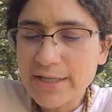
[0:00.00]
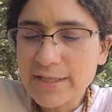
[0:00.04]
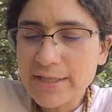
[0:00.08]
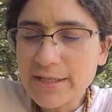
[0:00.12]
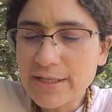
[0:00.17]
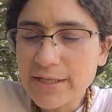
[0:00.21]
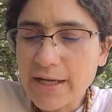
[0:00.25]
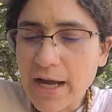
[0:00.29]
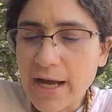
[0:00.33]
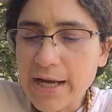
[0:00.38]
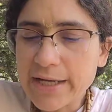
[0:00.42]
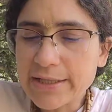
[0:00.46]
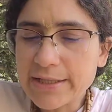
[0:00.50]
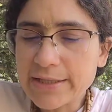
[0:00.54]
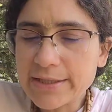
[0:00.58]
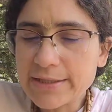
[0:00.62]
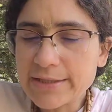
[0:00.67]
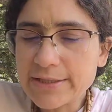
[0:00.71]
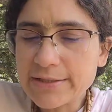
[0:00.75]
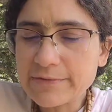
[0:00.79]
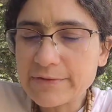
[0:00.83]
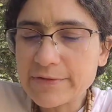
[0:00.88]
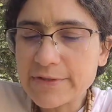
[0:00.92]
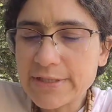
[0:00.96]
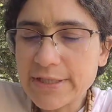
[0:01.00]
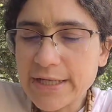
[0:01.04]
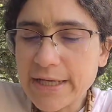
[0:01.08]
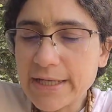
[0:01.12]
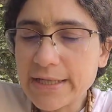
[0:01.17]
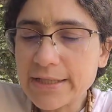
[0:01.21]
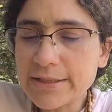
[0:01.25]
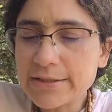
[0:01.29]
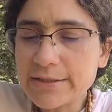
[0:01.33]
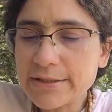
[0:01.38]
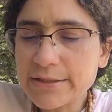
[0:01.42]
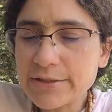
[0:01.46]
The guidance of
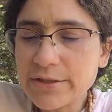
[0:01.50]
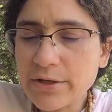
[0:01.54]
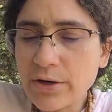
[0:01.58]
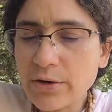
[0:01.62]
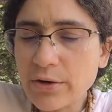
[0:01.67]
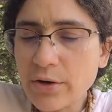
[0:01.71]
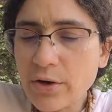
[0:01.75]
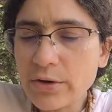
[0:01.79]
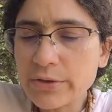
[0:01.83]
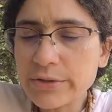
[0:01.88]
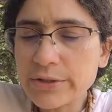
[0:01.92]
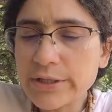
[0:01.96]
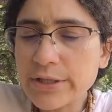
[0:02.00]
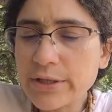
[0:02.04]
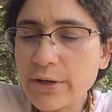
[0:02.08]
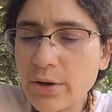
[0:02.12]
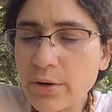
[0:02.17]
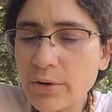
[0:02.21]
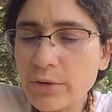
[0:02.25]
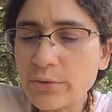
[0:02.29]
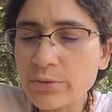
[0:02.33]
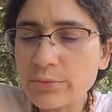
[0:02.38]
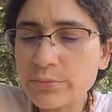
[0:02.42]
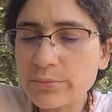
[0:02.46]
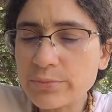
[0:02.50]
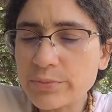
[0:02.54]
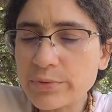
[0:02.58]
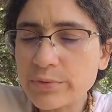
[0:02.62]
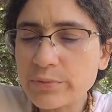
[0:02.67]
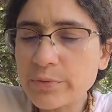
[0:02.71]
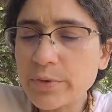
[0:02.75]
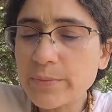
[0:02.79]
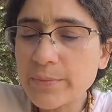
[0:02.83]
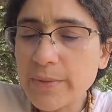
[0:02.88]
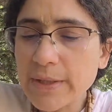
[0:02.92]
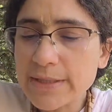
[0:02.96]
saints is our only hope.
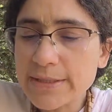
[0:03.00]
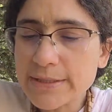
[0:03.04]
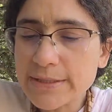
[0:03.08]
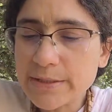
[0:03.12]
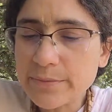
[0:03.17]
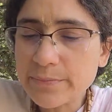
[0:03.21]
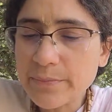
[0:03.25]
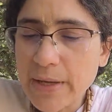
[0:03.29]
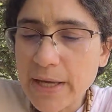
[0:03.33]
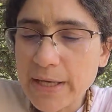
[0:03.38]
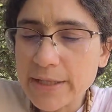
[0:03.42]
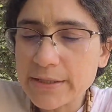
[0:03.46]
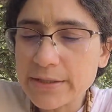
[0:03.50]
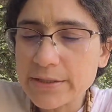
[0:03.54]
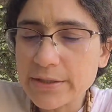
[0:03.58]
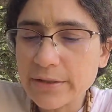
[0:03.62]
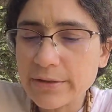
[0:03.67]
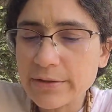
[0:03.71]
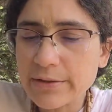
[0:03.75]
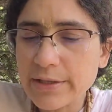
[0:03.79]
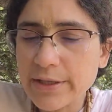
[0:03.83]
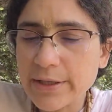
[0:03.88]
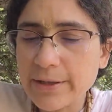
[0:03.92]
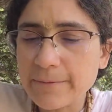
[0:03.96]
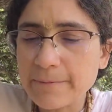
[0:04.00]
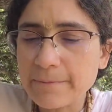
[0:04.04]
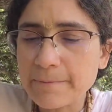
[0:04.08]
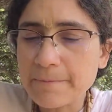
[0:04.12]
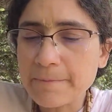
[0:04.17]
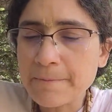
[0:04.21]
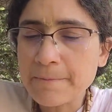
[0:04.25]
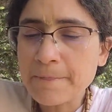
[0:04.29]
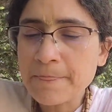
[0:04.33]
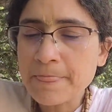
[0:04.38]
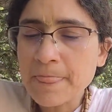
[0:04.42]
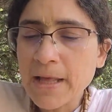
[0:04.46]
We must depend on them.
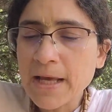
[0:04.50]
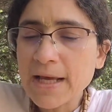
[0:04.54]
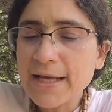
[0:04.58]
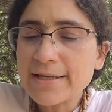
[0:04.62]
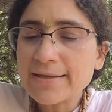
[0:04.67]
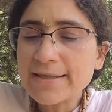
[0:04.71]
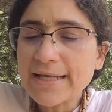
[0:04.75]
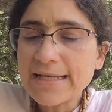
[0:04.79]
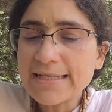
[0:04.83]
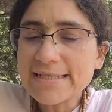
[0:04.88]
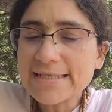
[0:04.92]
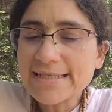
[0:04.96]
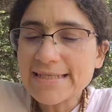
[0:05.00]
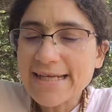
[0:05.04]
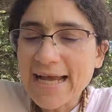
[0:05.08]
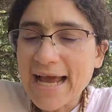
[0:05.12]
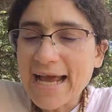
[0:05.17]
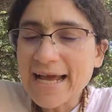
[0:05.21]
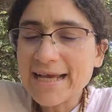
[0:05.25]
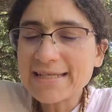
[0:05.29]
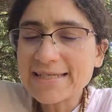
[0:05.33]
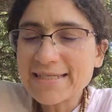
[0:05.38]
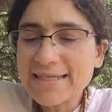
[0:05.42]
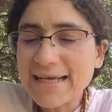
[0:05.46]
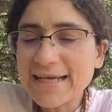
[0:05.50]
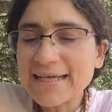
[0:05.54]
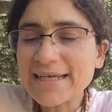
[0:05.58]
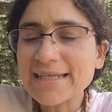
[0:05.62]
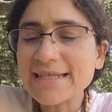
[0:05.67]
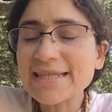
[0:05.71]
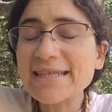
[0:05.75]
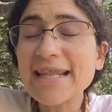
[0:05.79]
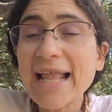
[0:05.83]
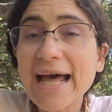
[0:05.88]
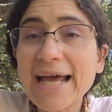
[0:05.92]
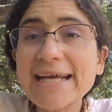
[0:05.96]
They stand like
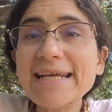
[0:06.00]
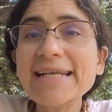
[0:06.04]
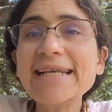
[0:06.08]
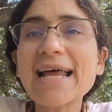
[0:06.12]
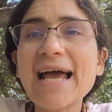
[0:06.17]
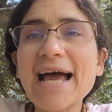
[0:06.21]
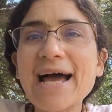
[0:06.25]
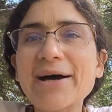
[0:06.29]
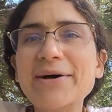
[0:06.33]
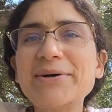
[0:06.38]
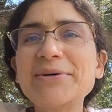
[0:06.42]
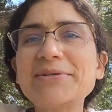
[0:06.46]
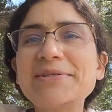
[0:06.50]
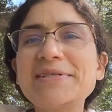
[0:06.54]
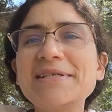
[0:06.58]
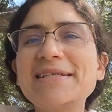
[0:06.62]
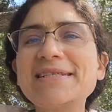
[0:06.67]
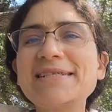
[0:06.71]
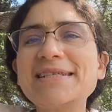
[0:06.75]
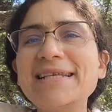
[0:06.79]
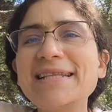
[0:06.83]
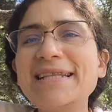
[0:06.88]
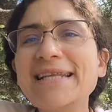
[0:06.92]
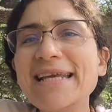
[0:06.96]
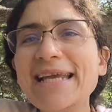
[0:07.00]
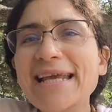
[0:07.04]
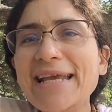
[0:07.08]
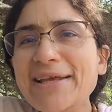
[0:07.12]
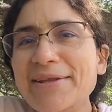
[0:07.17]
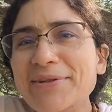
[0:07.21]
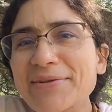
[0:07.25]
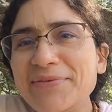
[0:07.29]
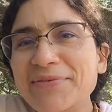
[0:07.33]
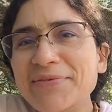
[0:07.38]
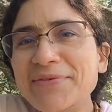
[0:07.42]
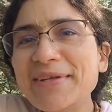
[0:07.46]
lighthouses in the
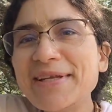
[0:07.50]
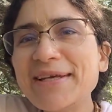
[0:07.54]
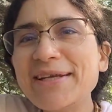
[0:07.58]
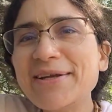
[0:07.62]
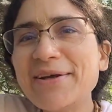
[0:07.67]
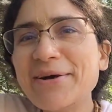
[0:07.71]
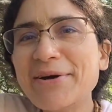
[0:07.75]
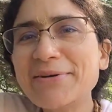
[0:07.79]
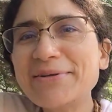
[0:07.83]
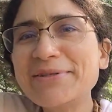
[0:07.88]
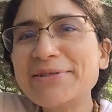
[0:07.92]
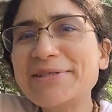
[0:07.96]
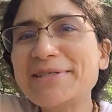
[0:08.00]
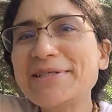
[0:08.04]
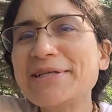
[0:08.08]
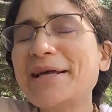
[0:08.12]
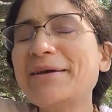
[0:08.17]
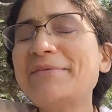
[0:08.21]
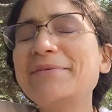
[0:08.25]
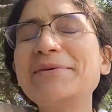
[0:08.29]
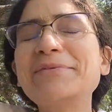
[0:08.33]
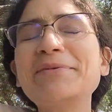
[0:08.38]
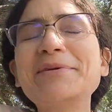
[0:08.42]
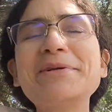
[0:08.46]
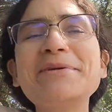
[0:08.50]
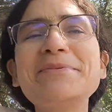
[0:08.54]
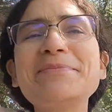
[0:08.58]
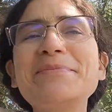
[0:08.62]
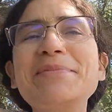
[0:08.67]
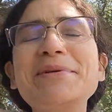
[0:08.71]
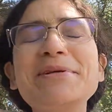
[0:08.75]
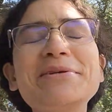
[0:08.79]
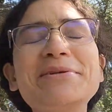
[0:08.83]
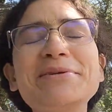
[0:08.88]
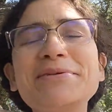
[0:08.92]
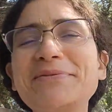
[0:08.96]
infinite ocean. I mean, what a
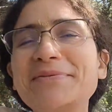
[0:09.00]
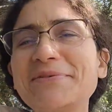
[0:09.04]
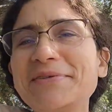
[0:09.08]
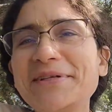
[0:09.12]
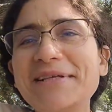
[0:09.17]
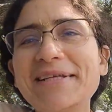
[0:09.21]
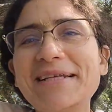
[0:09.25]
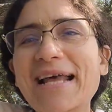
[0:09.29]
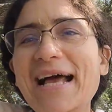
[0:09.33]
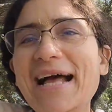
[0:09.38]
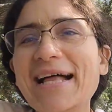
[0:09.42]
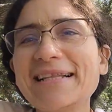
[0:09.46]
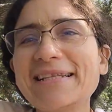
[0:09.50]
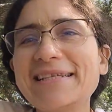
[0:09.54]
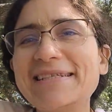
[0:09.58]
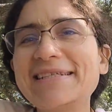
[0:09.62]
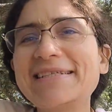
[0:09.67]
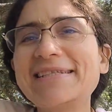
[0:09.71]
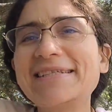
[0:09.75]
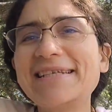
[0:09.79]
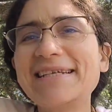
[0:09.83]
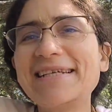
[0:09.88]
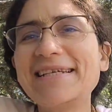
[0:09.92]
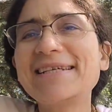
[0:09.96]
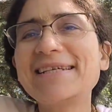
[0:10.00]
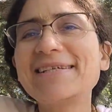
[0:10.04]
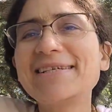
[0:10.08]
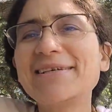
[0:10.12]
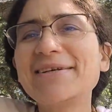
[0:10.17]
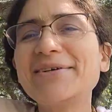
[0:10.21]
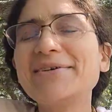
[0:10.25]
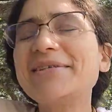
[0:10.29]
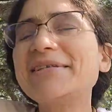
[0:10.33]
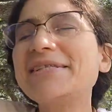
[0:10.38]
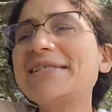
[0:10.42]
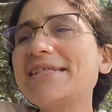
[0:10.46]
beautiful analogy.
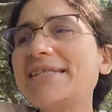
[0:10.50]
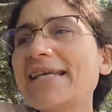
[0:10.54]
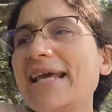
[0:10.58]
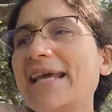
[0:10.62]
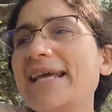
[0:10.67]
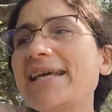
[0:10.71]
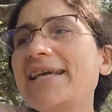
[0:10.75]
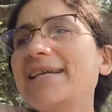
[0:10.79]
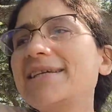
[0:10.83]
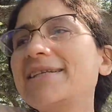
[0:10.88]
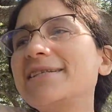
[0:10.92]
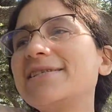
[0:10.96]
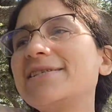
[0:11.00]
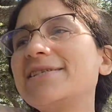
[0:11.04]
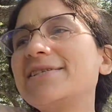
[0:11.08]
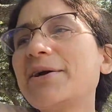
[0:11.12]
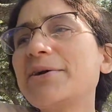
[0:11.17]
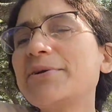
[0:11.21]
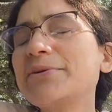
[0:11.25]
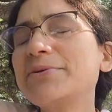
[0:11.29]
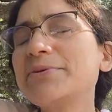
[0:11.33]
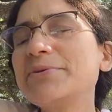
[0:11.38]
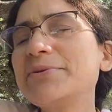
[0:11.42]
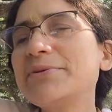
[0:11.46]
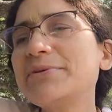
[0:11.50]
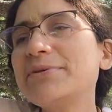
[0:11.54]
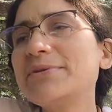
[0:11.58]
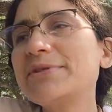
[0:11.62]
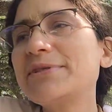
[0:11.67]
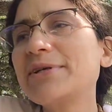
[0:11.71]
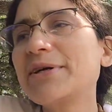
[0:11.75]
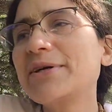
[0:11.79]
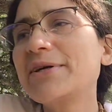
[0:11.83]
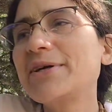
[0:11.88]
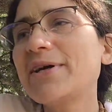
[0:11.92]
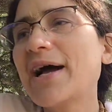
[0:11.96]
You know, the saints, our
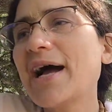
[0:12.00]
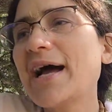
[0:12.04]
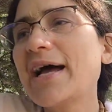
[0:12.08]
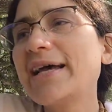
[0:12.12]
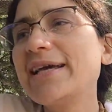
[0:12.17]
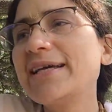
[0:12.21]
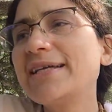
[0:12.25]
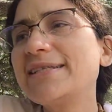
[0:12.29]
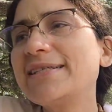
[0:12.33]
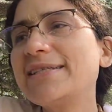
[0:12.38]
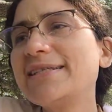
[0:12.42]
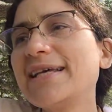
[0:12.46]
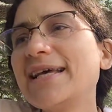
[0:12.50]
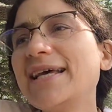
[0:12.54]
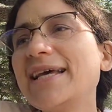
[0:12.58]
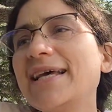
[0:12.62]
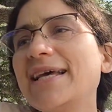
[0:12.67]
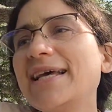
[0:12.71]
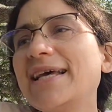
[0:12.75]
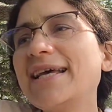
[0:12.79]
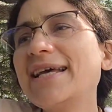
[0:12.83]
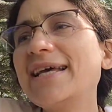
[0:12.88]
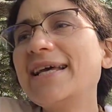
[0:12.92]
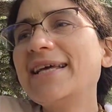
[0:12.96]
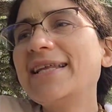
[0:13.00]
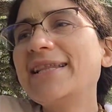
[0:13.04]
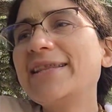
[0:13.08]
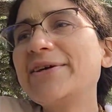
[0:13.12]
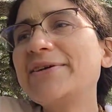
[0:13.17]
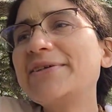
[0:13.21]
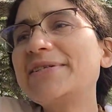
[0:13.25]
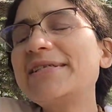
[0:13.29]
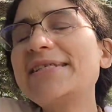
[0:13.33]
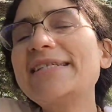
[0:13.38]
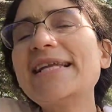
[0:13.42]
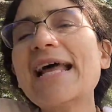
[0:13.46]
gurus, our guides,
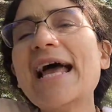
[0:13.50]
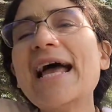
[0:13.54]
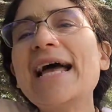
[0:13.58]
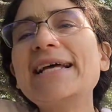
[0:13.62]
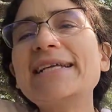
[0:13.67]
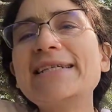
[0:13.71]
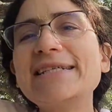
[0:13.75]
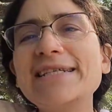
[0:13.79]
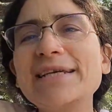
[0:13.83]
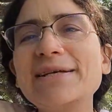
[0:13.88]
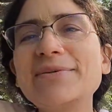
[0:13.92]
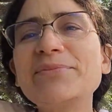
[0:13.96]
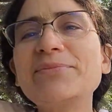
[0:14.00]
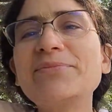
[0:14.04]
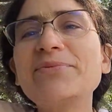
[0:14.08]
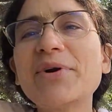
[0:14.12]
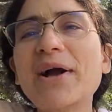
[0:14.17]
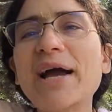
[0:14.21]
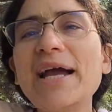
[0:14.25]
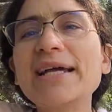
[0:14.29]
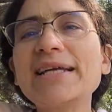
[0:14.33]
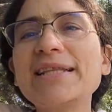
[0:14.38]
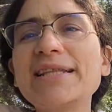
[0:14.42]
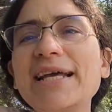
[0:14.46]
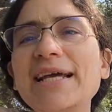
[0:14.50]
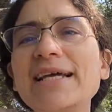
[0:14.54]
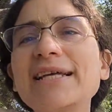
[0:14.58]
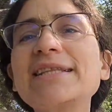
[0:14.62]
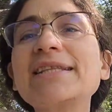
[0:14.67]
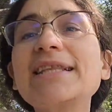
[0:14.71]
they're standing bright like